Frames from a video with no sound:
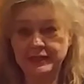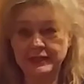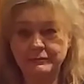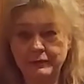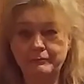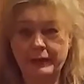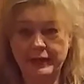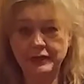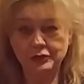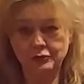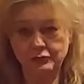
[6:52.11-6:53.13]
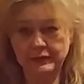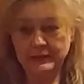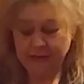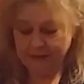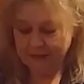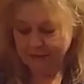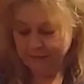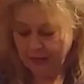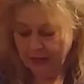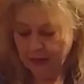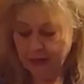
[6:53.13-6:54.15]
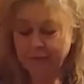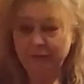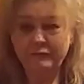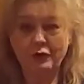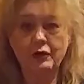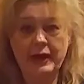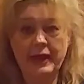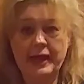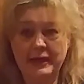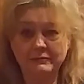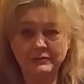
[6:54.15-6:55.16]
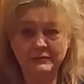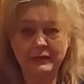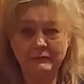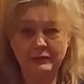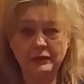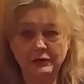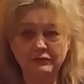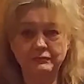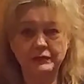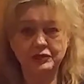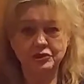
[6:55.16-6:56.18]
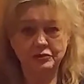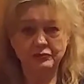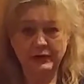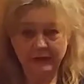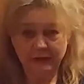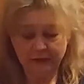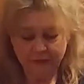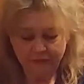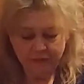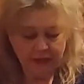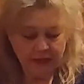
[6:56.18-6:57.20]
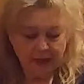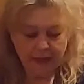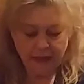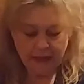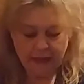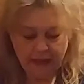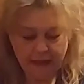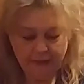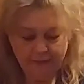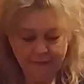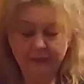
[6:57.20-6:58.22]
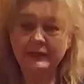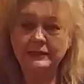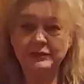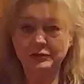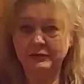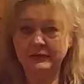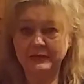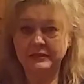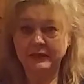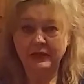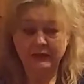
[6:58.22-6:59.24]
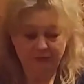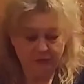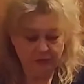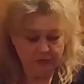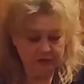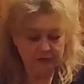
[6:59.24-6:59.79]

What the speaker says: them in bacon grease before I add them to my meatloaf mixture right here. But I didn't do that today for